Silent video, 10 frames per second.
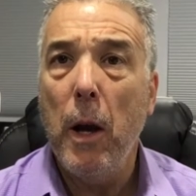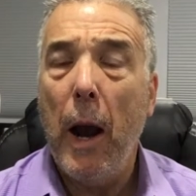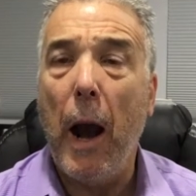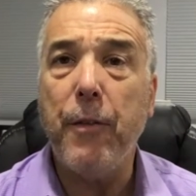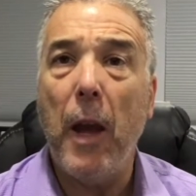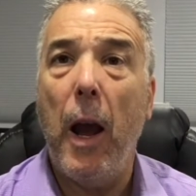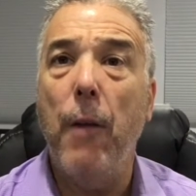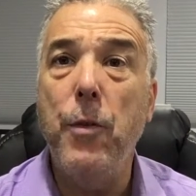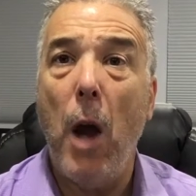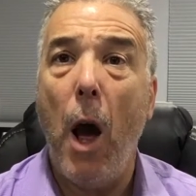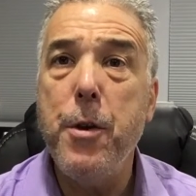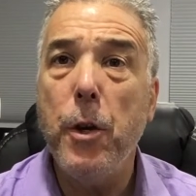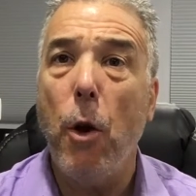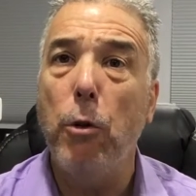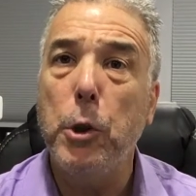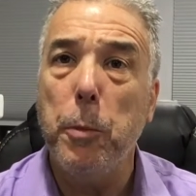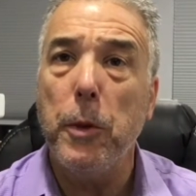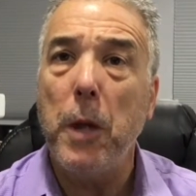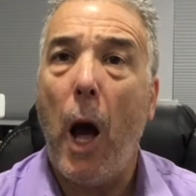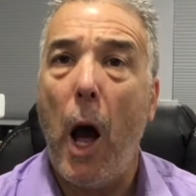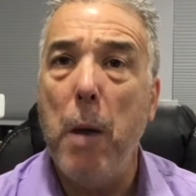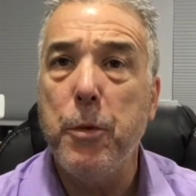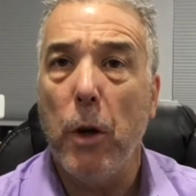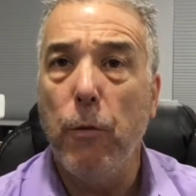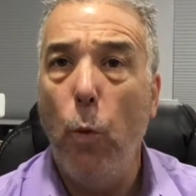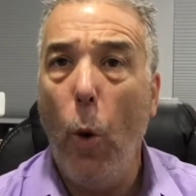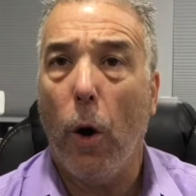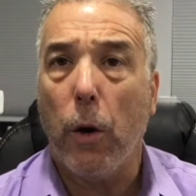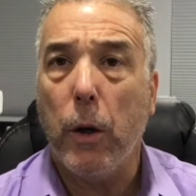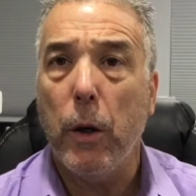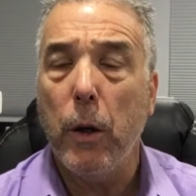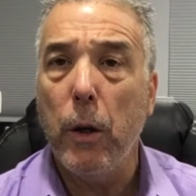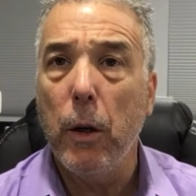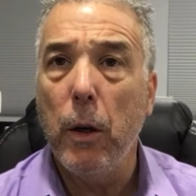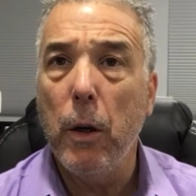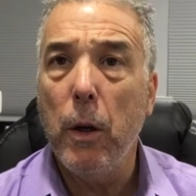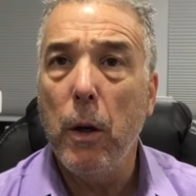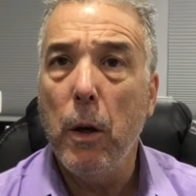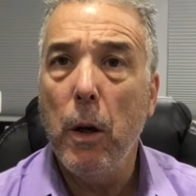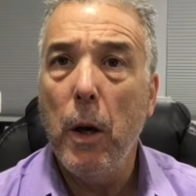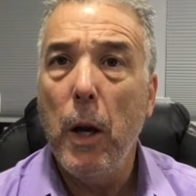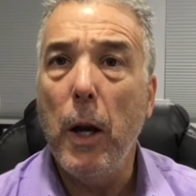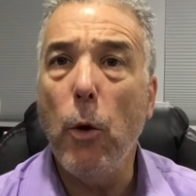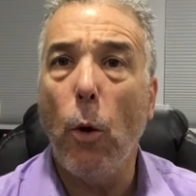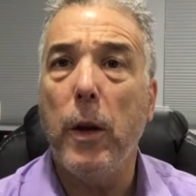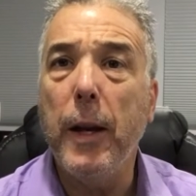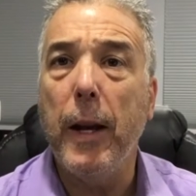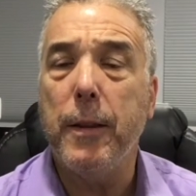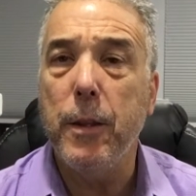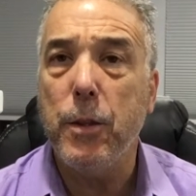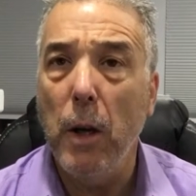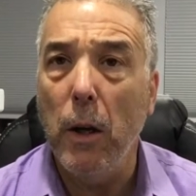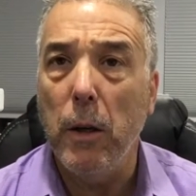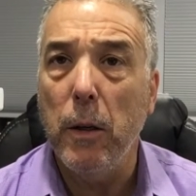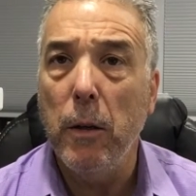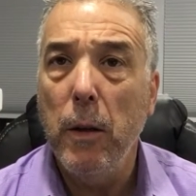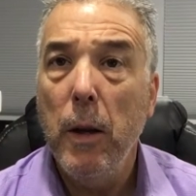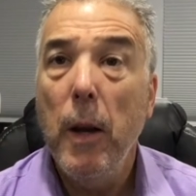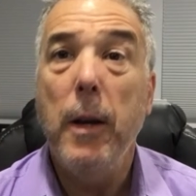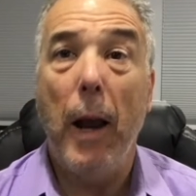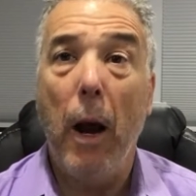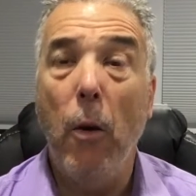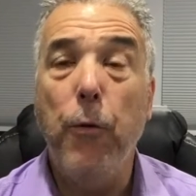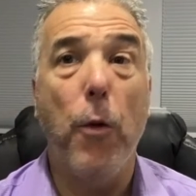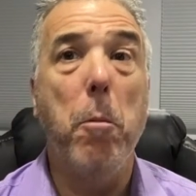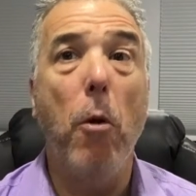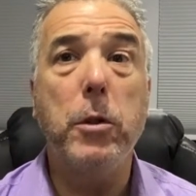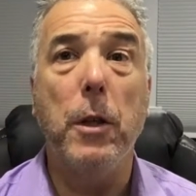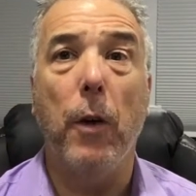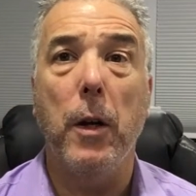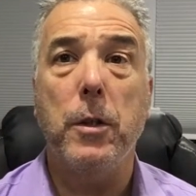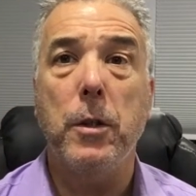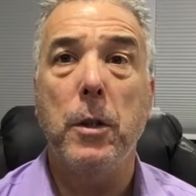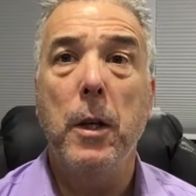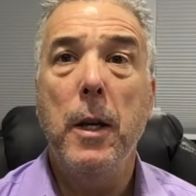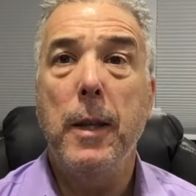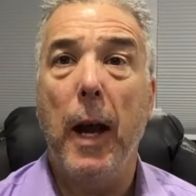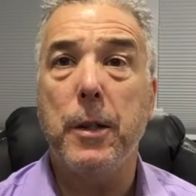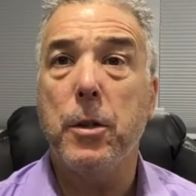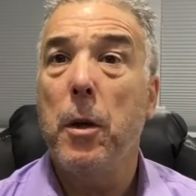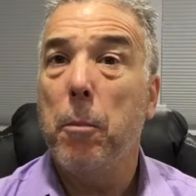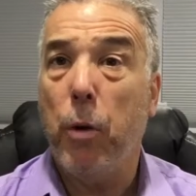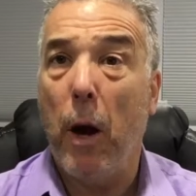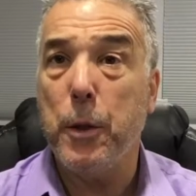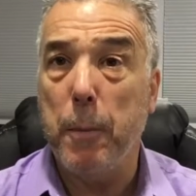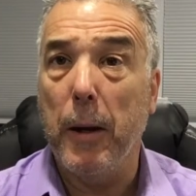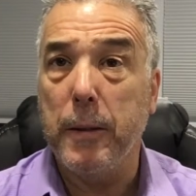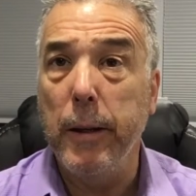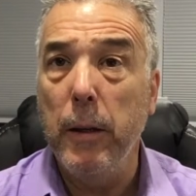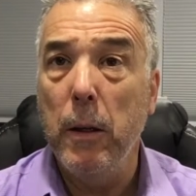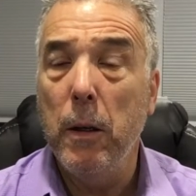have to have non-negotiable times of work in order to get this done. Now, for most of us, that's prospecting,